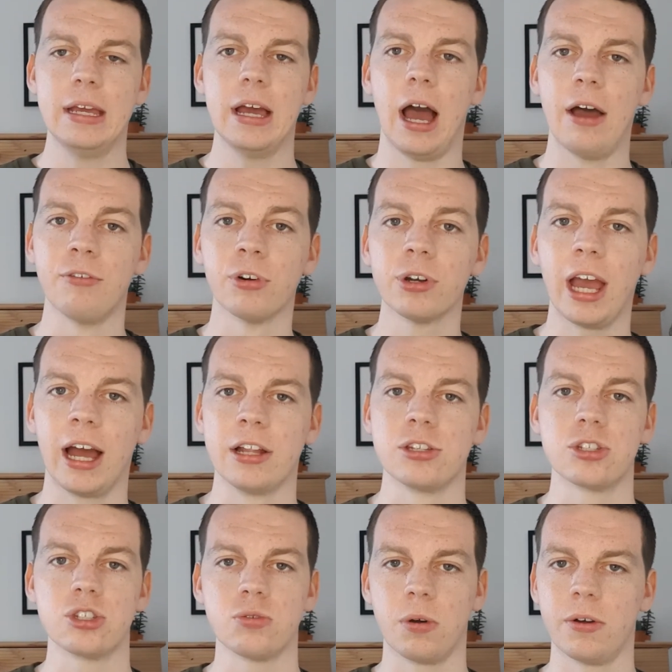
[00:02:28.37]
I've already had
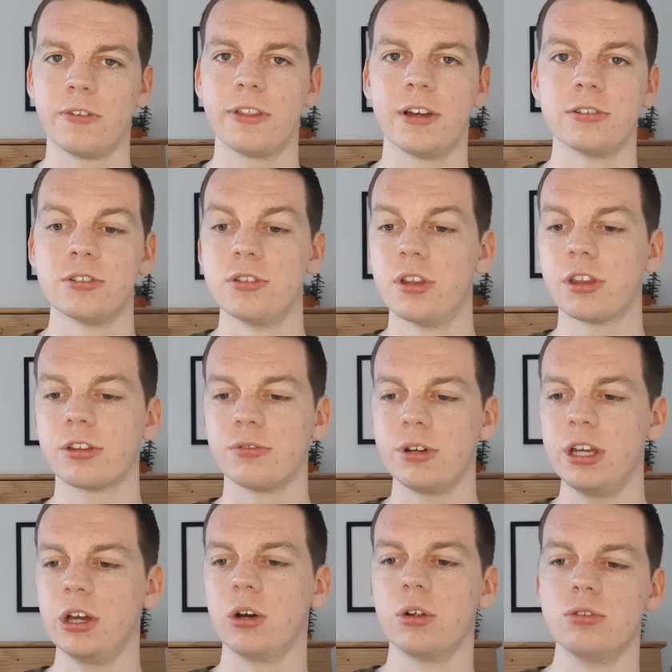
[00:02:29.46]

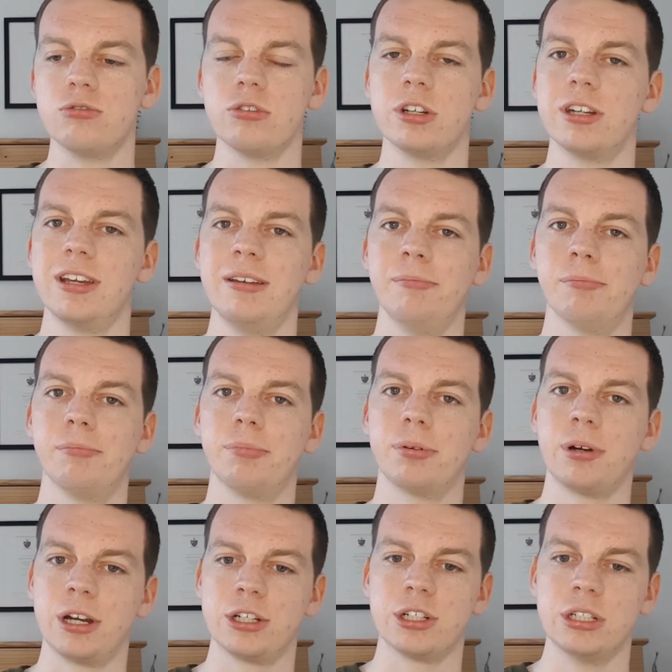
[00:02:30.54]
12,300
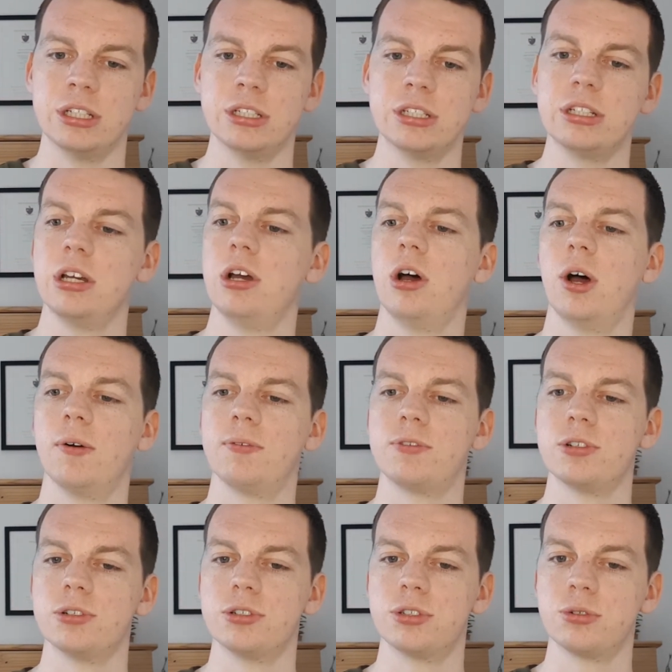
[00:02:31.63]
impressions of
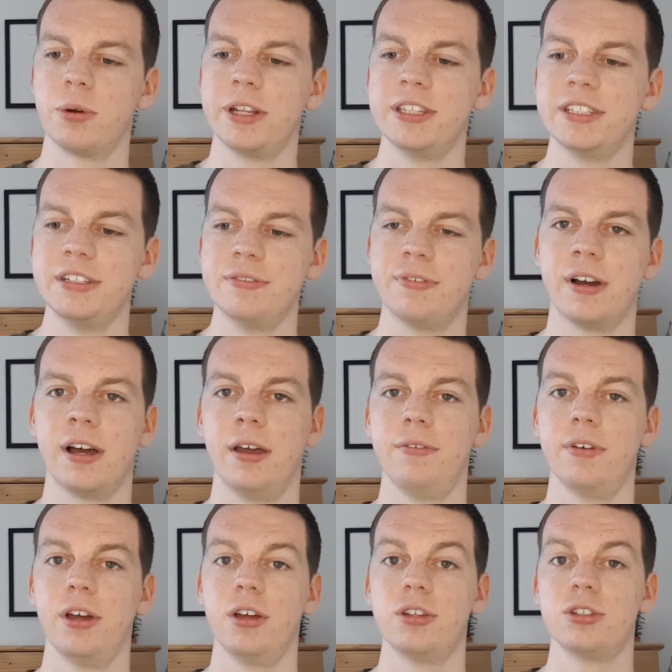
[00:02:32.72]
just 25
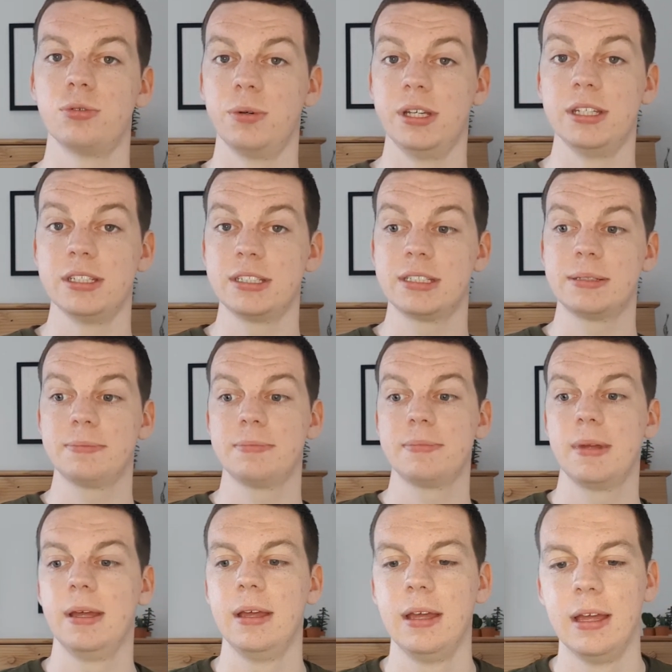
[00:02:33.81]
tweets.
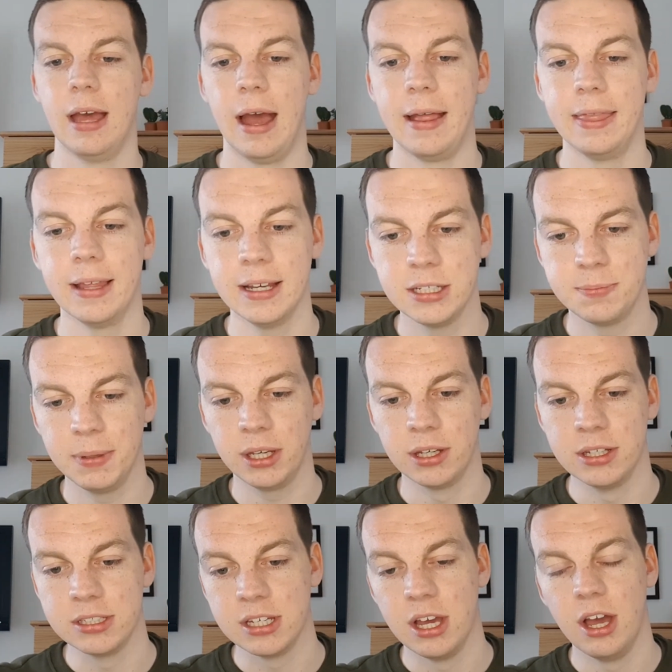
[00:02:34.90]
And that is
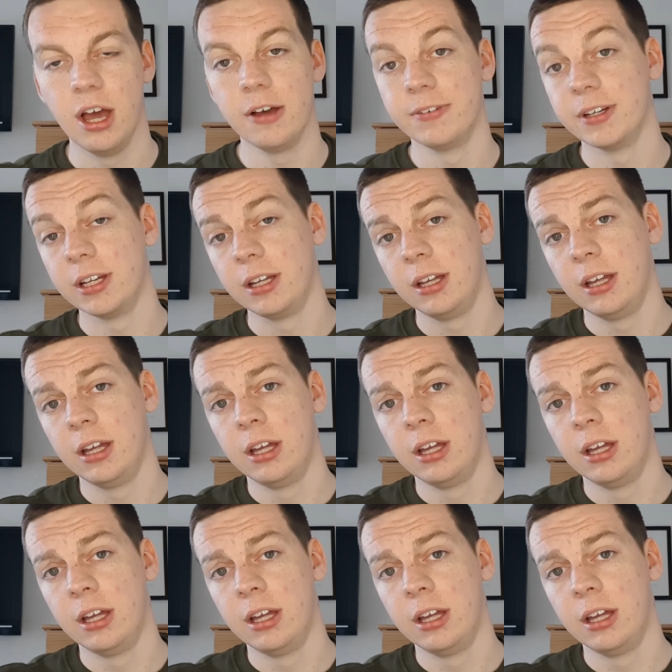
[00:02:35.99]
because of a